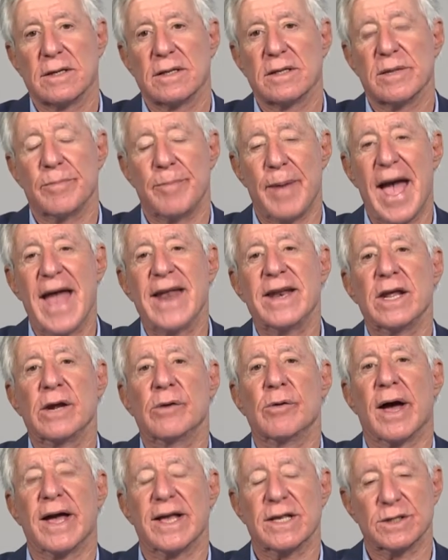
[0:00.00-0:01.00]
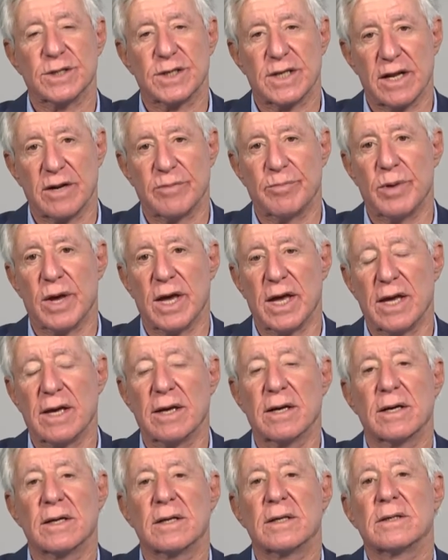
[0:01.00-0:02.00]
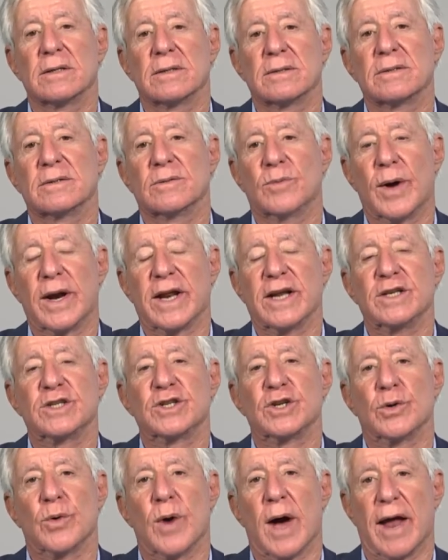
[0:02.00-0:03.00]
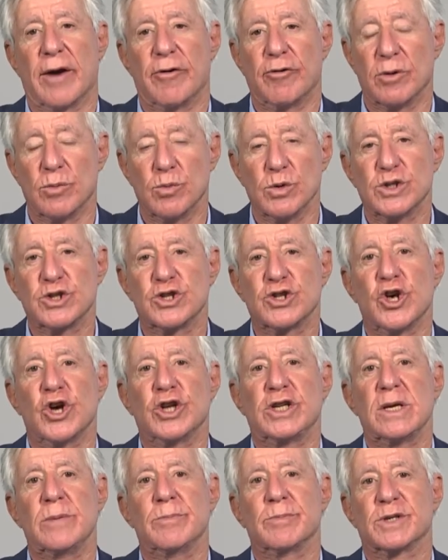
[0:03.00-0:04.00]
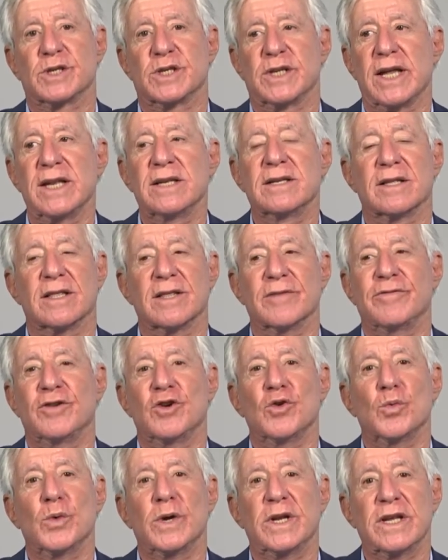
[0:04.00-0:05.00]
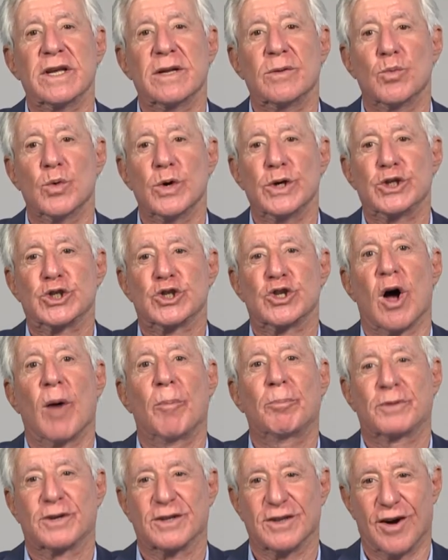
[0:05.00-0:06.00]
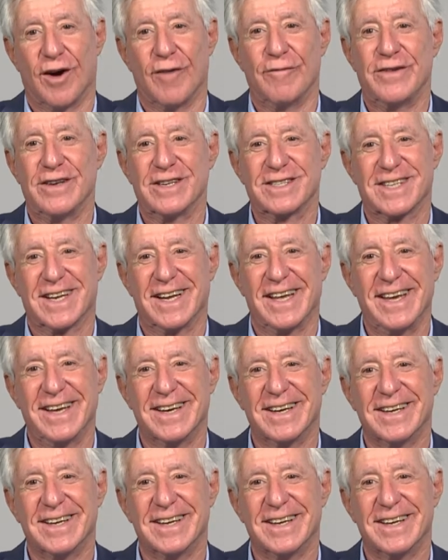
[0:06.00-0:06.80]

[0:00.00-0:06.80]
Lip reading: The banding rate, instead of being 1 in 200, was 30% in the few we did. We stopped, obviously.